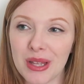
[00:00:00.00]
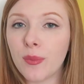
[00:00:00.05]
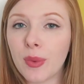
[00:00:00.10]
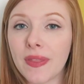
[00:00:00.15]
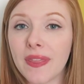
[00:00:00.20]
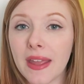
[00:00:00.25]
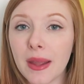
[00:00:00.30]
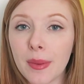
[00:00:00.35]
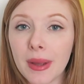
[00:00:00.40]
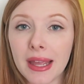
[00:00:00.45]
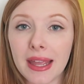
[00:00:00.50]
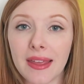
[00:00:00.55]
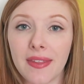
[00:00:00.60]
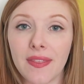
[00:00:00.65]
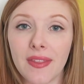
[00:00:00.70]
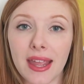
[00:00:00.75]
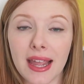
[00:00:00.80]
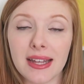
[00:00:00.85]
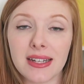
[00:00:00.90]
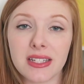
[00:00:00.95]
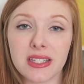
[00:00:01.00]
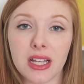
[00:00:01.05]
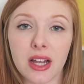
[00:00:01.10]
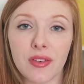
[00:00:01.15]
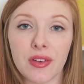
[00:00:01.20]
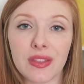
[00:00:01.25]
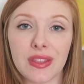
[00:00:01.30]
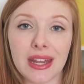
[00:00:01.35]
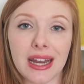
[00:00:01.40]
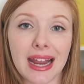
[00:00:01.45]
When they went in, they had
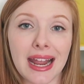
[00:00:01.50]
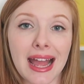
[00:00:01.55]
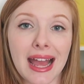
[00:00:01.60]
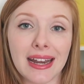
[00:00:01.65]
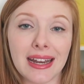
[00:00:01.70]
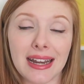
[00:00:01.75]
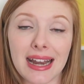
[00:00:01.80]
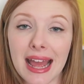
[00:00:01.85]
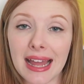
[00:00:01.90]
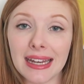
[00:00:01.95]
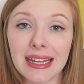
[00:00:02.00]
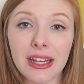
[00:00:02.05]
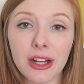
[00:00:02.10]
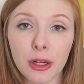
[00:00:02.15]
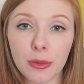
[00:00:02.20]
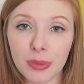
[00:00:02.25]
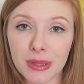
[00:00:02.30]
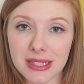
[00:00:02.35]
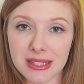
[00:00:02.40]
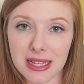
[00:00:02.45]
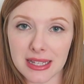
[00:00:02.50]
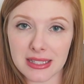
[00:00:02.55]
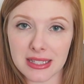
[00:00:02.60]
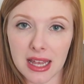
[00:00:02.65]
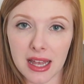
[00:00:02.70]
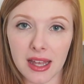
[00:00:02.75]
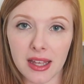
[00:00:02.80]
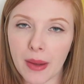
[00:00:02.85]
discovered that I had an adherent placenta